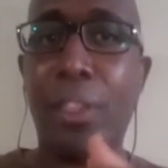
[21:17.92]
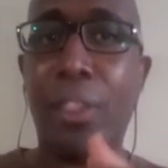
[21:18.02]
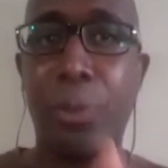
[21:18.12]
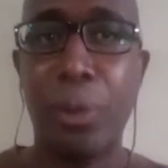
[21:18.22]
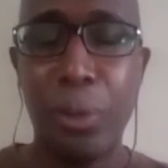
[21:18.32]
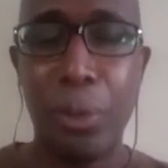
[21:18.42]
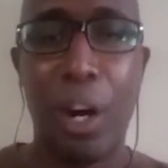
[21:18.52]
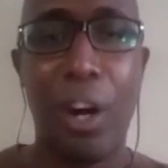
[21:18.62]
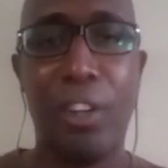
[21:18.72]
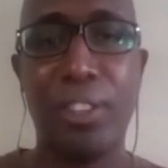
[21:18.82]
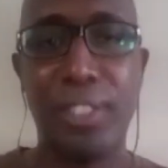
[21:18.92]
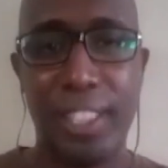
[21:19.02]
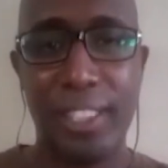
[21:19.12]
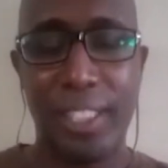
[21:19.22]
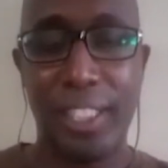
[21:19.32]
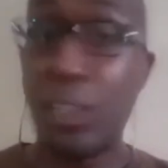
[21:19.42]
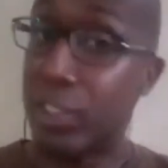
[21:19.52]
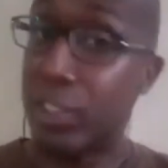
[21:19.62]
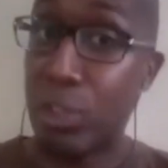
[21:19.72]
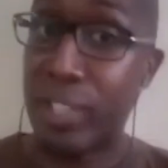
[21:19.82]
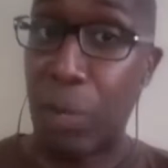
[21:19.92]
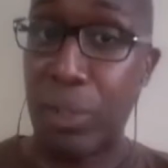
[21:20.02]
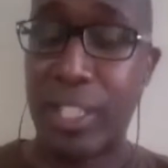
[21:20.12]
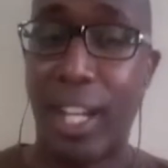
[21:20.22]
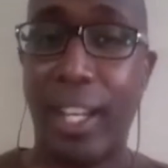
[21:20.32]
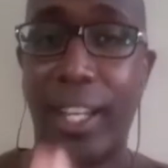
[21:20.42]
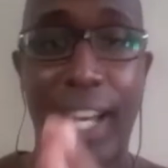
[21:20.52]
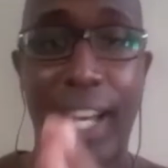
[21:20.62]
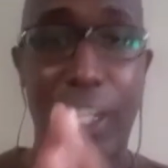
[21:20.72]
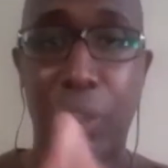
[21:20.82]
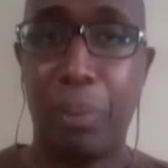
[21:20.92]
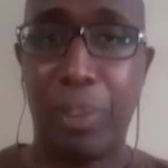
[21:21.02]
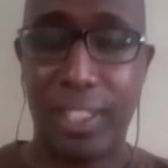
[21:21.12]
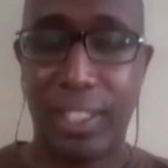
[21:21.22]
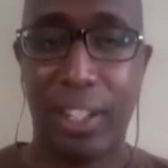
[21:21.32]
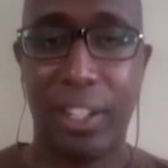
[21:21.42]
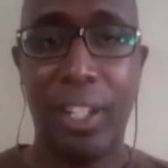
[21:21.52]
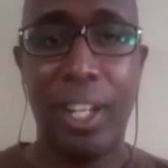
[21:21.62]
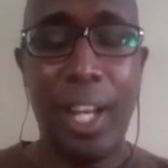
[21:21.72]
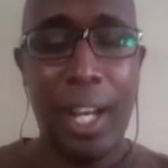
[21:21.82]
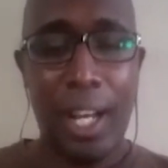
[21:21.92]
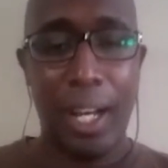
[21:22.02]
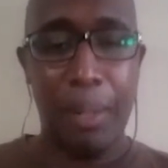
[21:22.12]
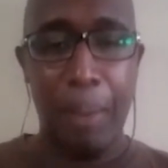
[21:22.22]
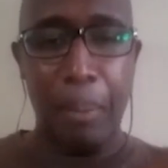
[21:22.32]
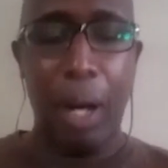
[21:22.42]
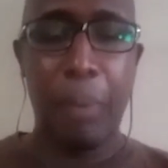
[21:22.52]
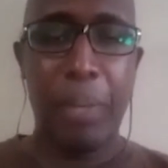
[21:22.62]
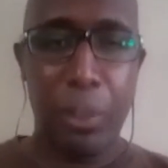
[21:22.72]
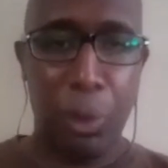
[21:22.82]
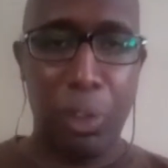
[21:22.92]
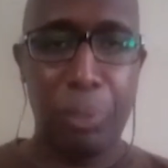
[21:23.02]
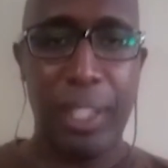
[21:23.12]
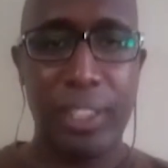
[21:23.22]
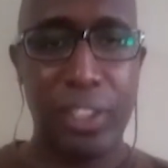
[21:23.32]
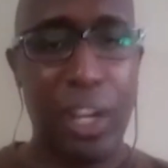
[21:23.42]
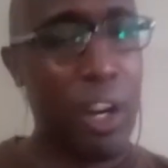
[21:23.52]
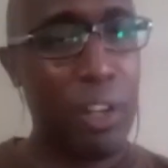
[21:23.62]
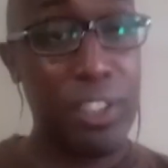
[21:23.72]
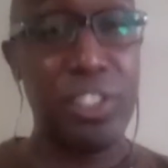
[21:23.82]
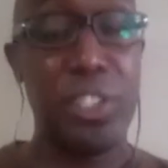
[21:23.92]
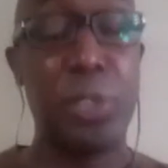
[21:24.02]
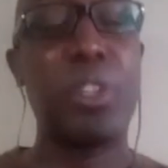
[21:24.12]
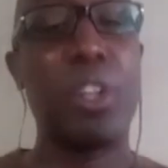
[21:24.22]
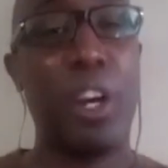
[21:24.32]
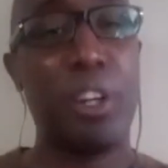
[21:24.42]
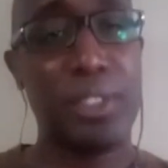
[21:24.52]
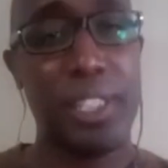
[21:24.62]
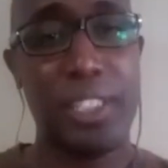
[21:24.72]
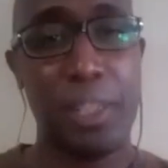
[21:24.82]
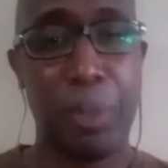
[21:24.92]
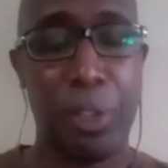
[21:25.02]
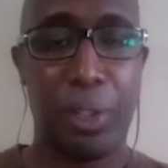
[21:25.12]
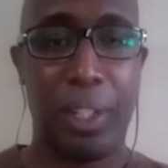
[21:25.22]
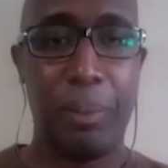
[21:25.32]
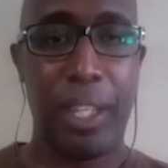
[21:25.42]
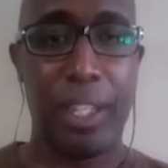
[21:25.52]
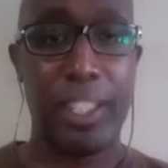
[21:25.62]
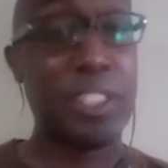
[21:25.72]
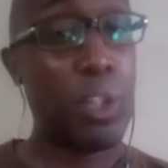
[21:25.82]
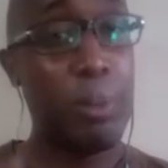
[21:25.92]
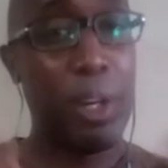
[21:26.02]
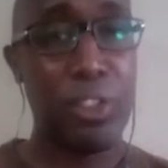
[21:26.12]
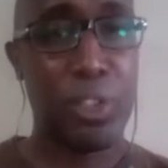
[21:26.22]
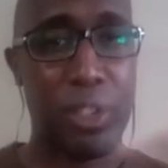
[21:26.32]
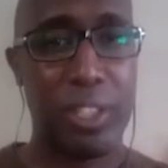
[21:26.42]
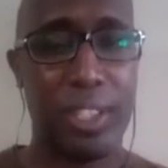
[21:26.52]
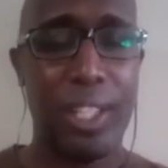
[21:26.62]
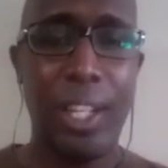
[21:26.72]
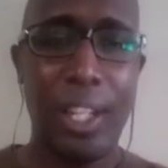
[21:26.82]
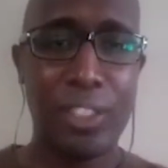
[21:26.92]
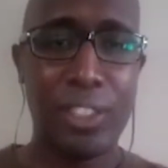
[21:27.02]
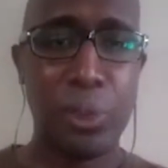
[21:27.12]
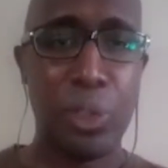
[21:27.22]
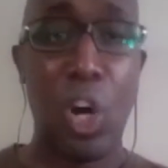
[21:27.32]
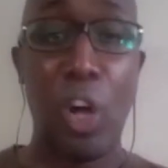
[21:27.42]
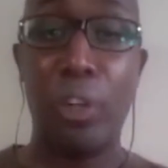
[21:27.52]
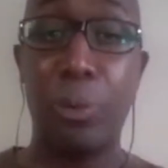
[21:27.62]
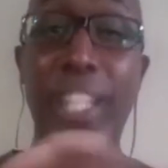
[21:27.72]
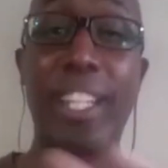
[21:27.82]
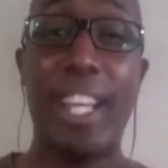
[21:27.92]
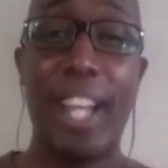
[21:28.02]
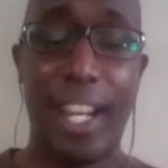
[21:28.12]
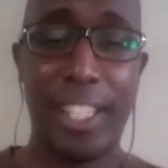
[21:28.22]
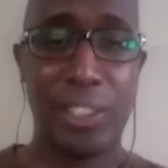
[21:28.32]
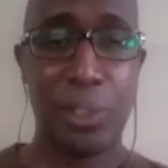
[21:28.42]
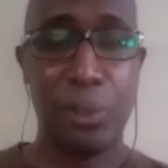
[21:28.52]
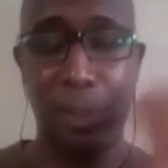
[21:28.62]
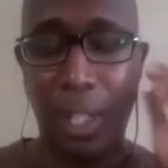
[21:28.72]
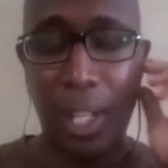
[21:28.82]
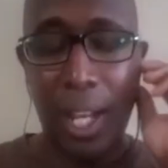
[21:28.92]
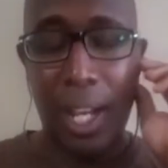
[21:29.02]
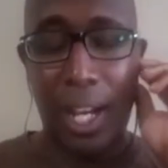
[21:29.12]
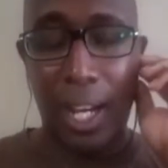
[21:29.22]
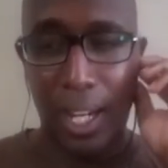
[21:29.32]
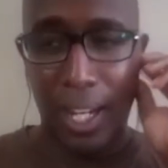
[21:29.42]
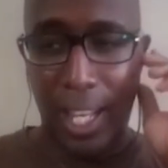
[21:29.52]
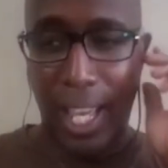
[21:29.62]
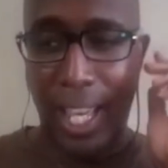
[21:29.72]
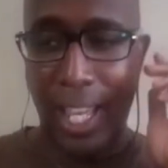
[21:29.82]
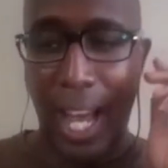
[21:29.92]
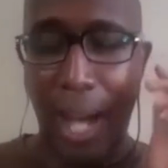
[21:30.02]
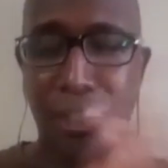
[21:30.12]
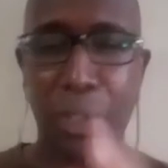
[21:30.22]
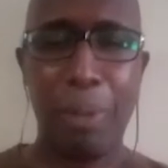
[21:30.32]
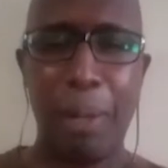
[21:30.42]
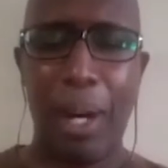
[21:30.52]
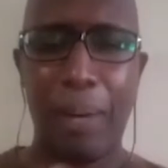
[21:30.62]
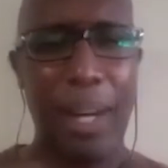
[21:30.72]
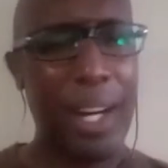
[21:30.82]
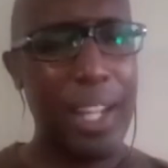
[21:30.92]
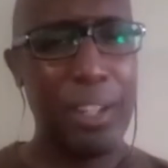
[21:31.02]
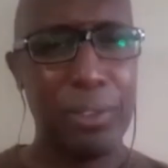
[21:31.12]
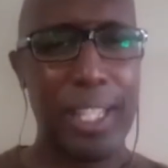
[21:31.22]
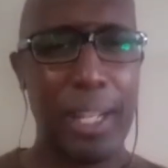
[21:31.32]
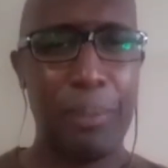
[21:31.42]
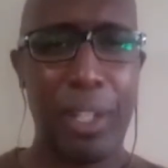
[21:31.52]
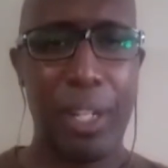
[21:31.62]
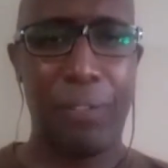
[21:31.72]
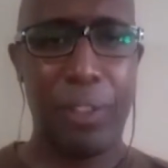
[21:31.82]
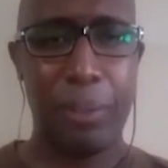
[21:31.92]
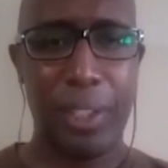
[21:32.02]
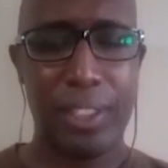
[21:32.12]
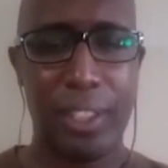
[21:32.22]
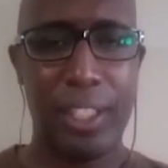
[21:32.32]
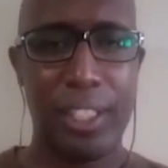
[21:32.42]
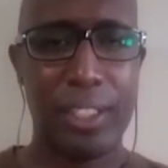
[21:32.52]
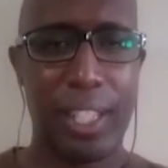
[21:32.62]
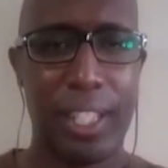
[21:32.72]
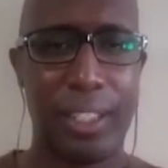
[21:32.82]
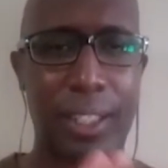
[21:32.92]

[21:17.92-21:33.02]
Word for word: through ROTC. So I told you I was shy. I grew up with a stutter. My mom enrolled me into the junior ROTC program in Stone Mountain, Georgia, a school called Redan High School. And I told my mom, I don't think I'm cut out for the military. She's like,